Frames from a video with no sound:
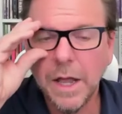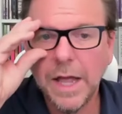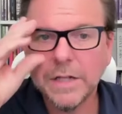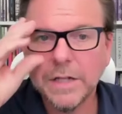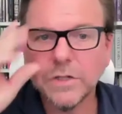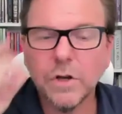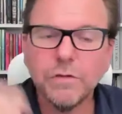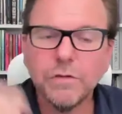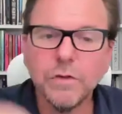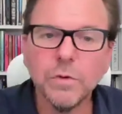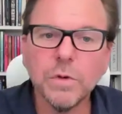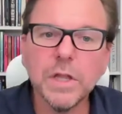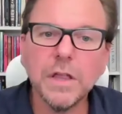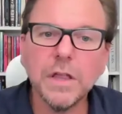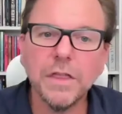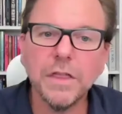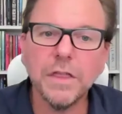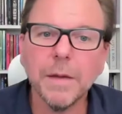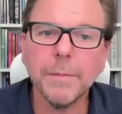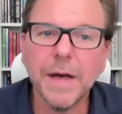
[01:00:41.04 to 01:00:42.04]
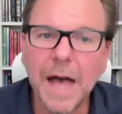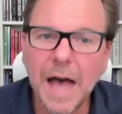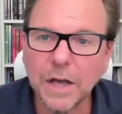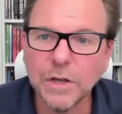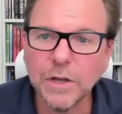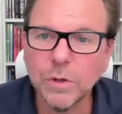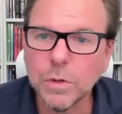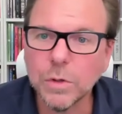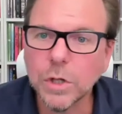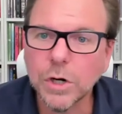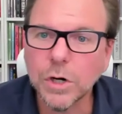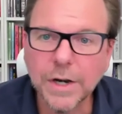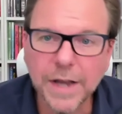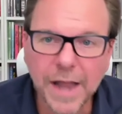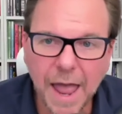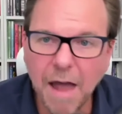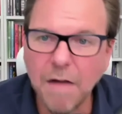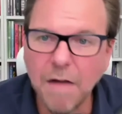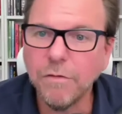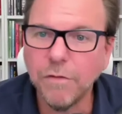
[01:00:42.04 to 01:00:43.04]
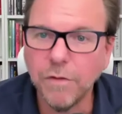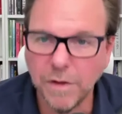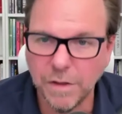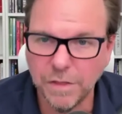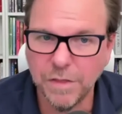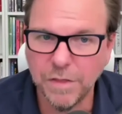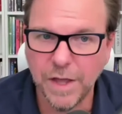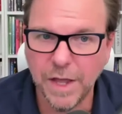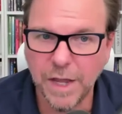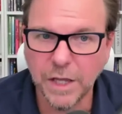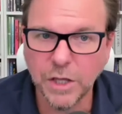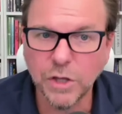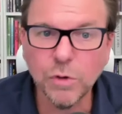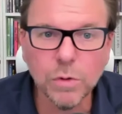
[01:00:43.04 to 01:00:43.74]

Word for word: And so if you really think about how you learned everything,